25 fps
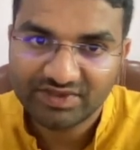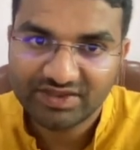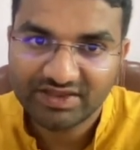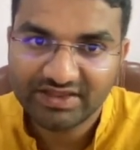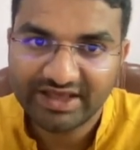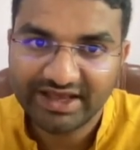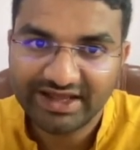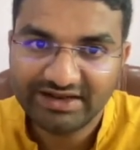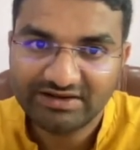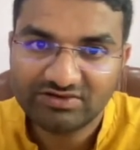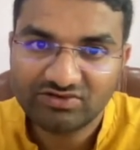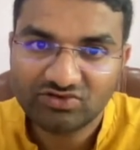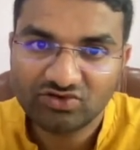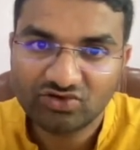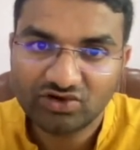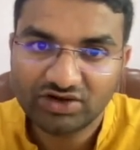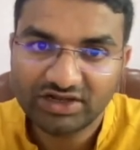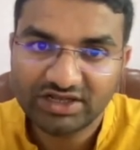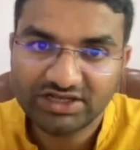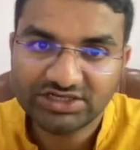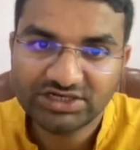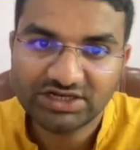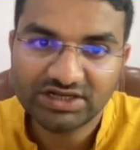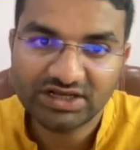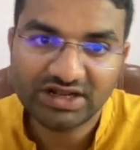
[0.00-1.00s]
Then
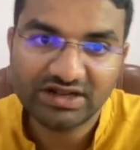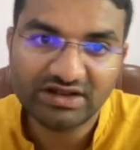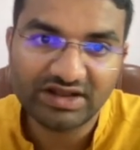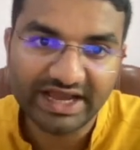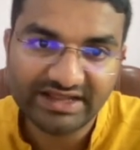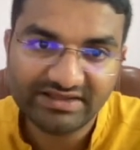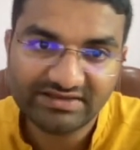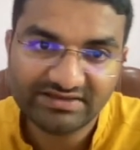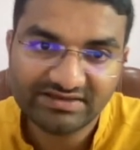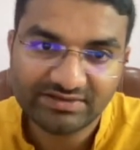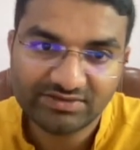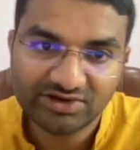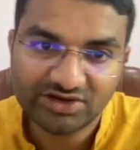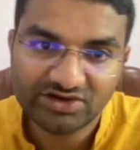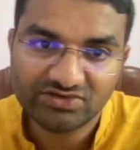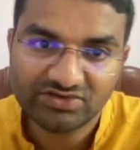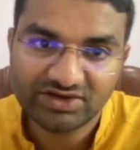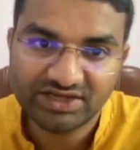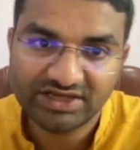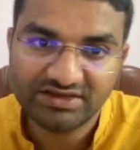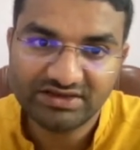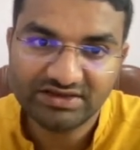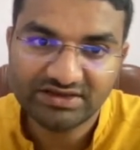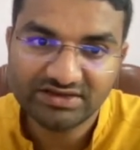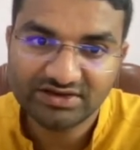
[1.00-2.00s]
rotational line
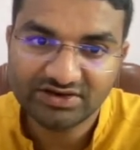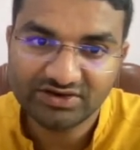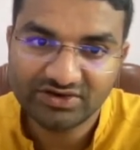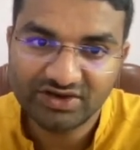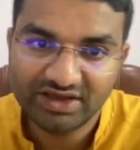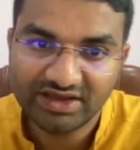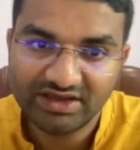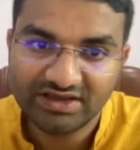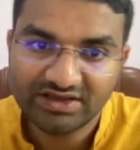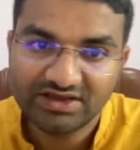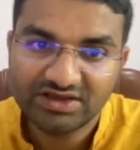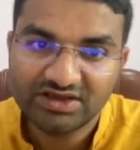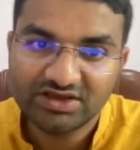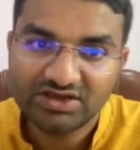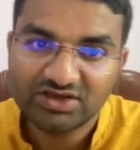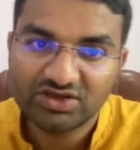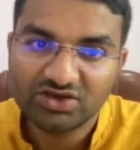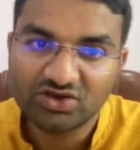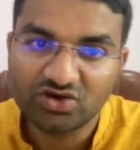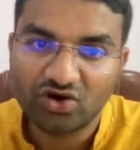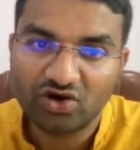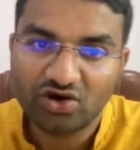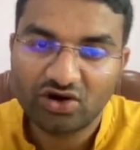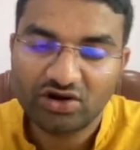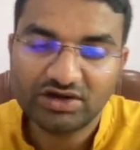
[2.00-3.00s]
symmetry. Okay,
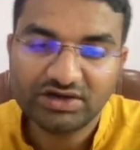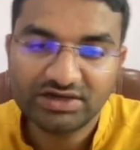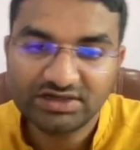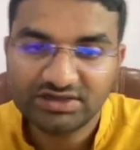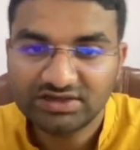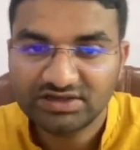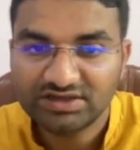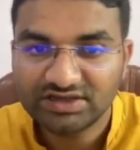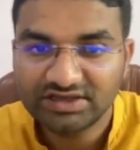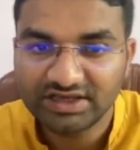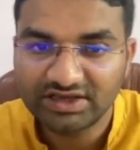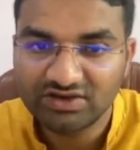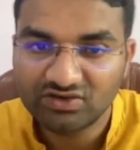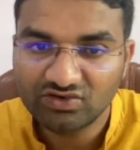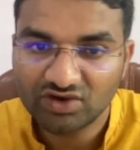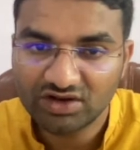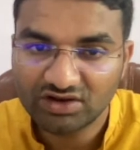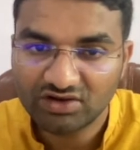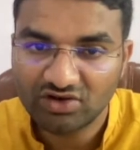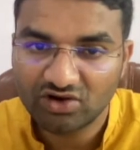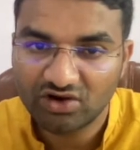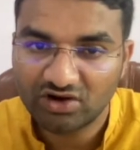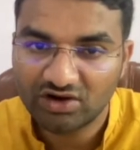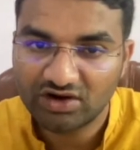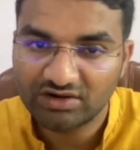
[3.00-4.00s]
chord, equal
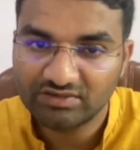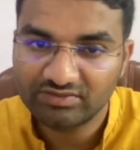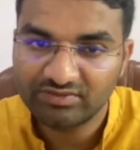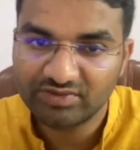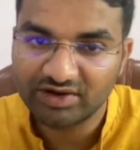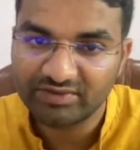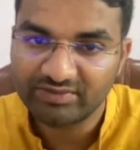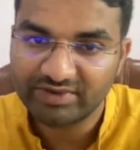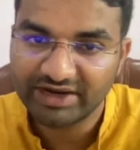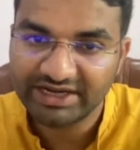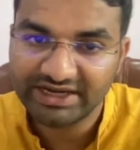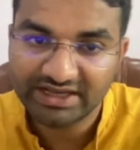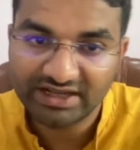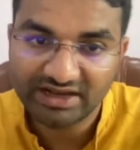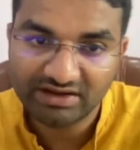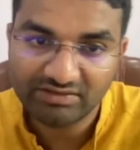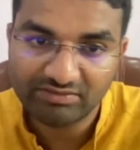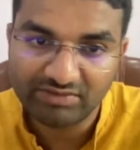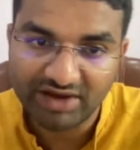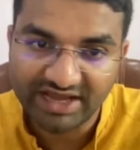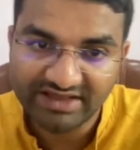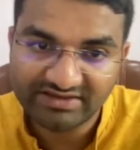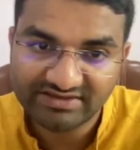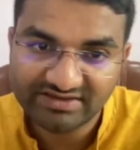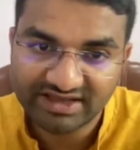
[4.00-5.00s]
chord, perpendicular
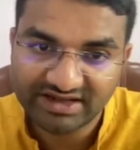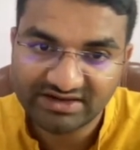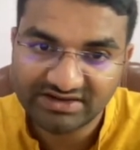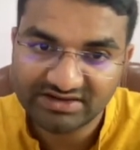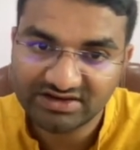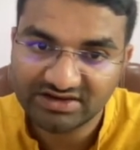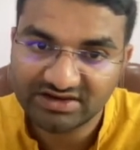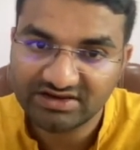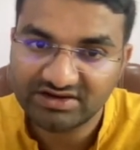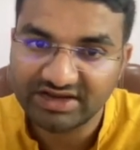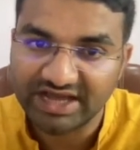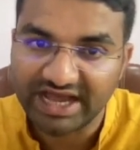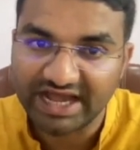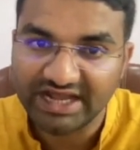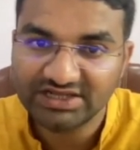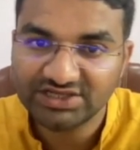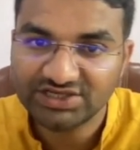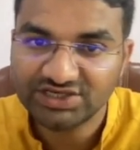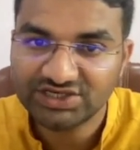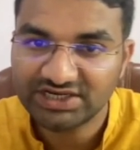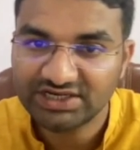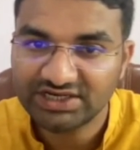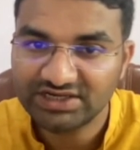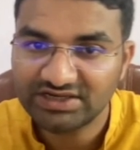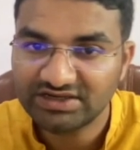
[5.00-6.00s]
bisector,
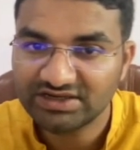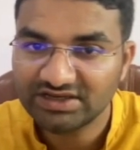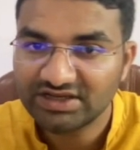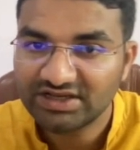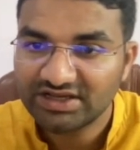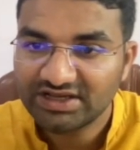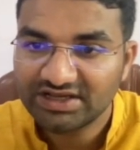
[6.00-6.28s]
tangent.